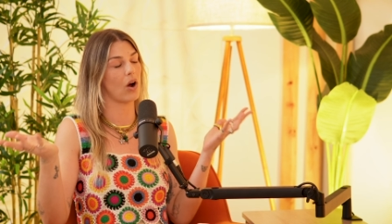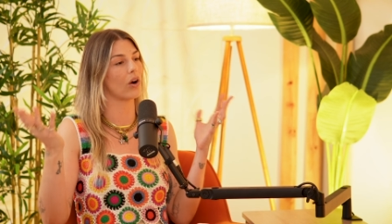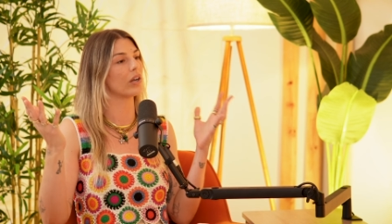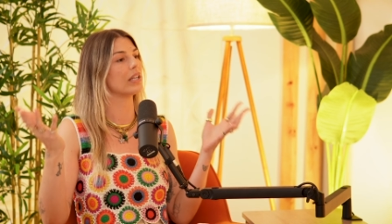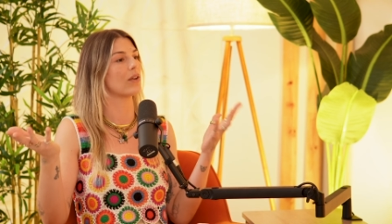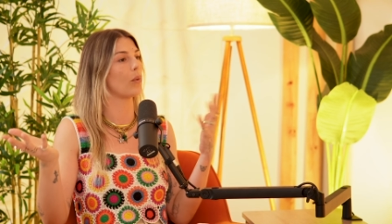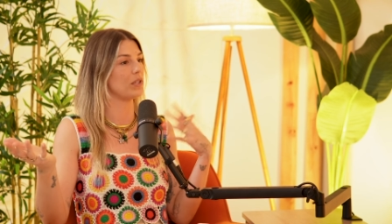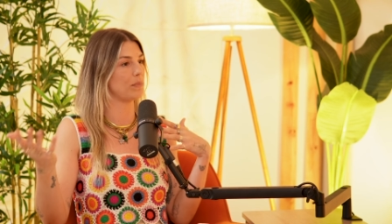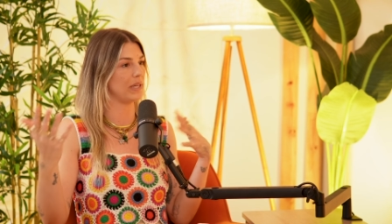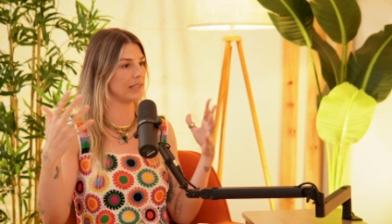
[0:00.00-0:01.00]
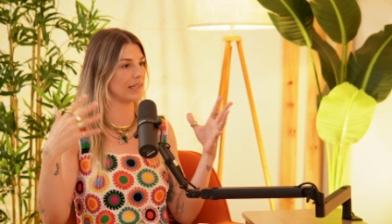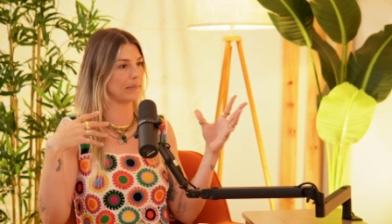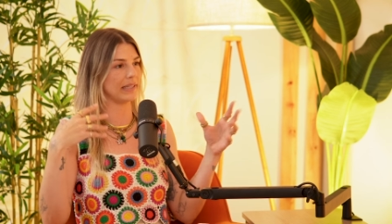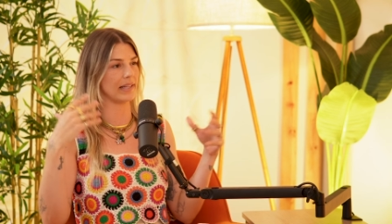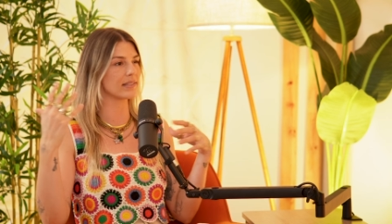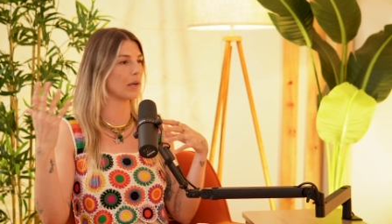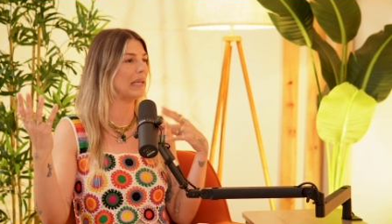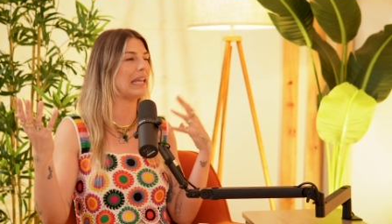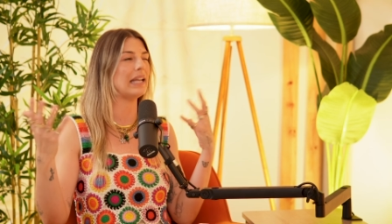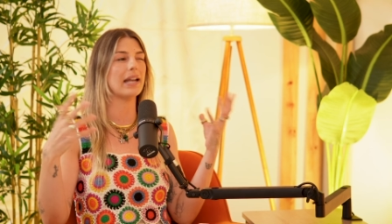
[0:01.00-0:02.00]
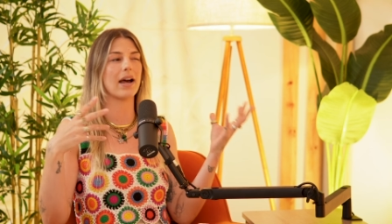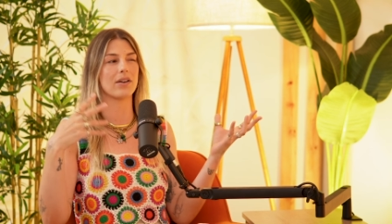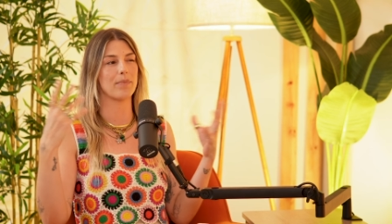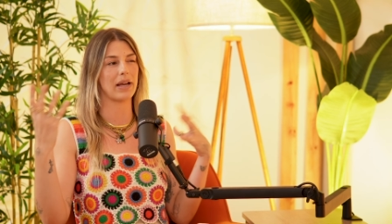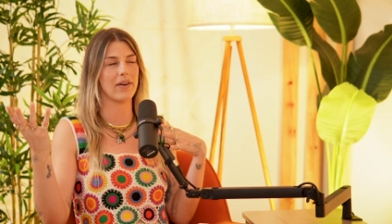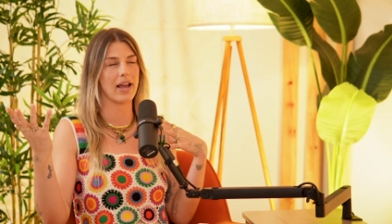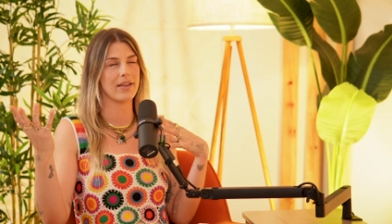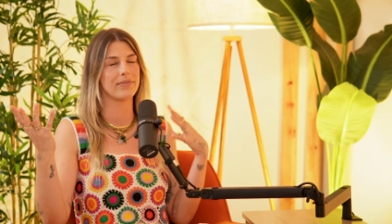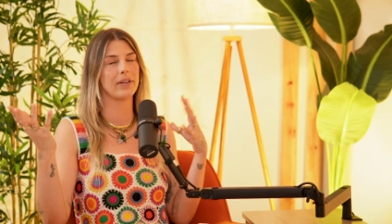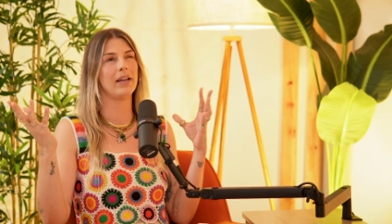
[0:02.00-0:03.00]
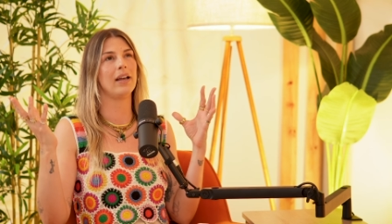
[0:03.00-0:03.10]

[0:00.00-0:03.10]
Art has always been something that's come in and out of my life.